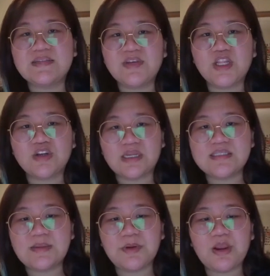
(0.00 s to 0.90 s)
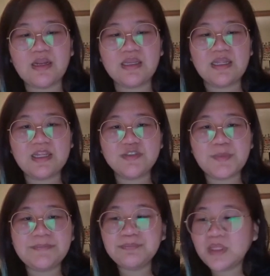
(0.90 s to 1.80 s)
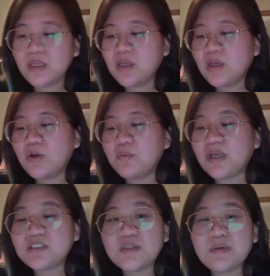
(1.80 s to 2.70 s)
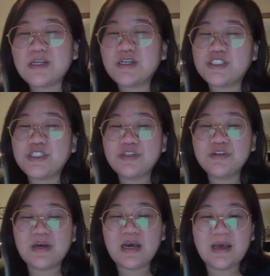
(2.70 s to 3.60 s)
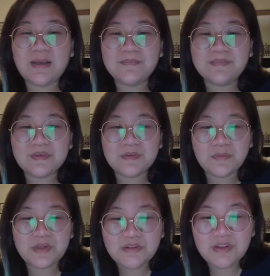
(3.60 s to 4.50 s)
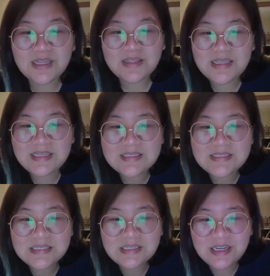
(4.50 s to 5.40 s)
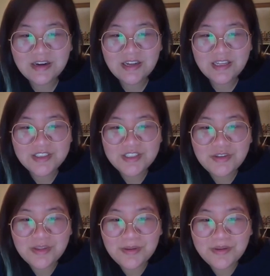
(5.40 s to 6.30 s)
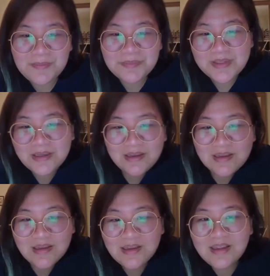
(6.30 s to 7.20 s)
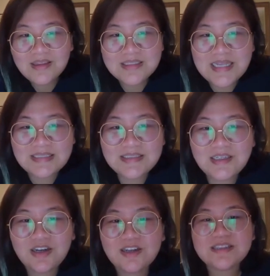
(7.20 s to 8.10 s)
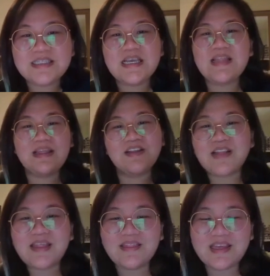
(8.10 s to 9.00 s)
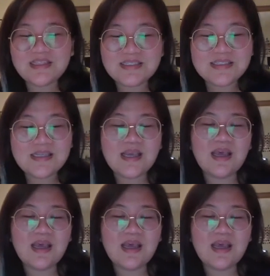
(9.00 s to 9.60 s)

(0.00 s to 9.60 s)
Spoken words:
civic learning and democratic engagement. We also encourage you, when you look at these, here, I can show you the tactic cards. They look like this.